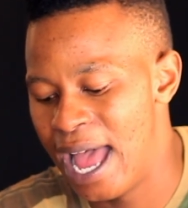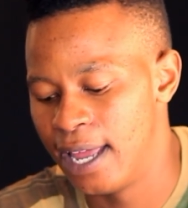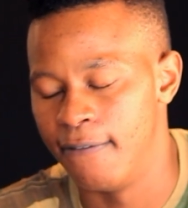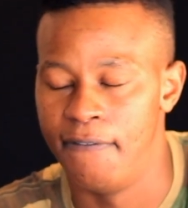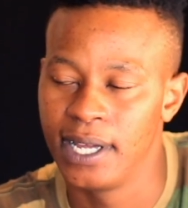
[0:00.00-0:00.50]
I
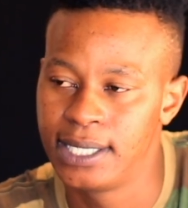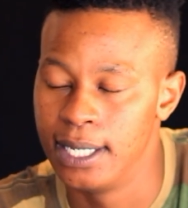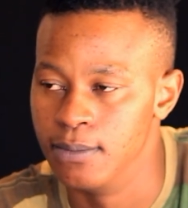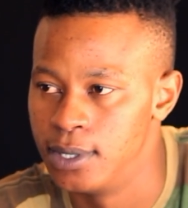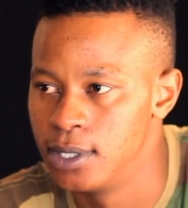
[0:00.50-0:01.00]
had
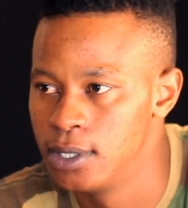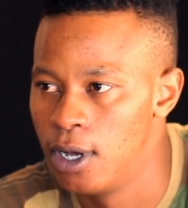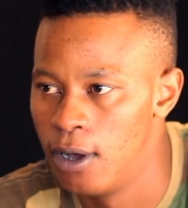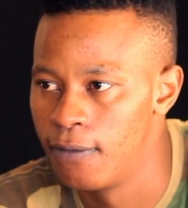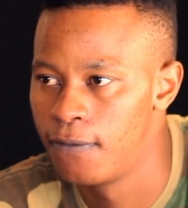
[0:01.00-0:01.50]
victims
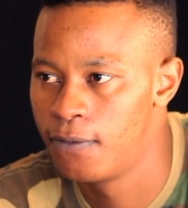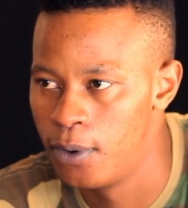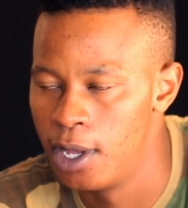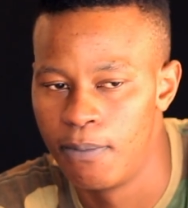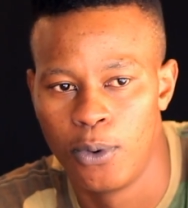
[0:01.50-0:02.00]
of
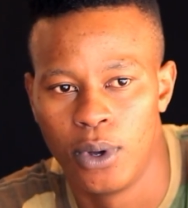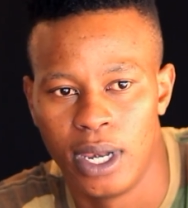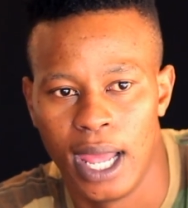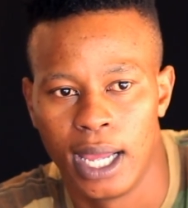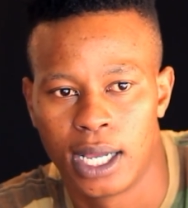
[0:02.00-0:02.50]
rape who
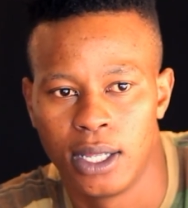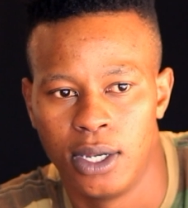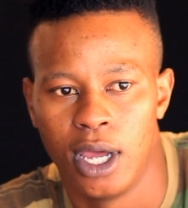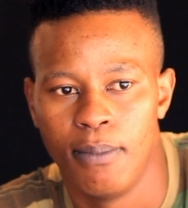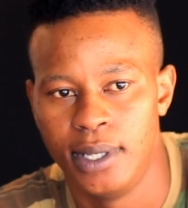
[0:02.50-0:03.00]
were like,
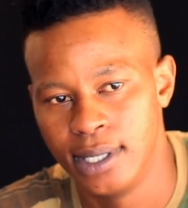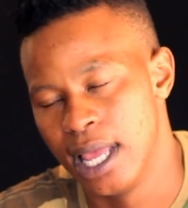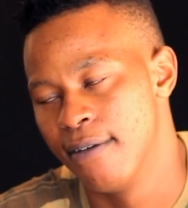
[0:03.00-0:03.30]
you know, I mean,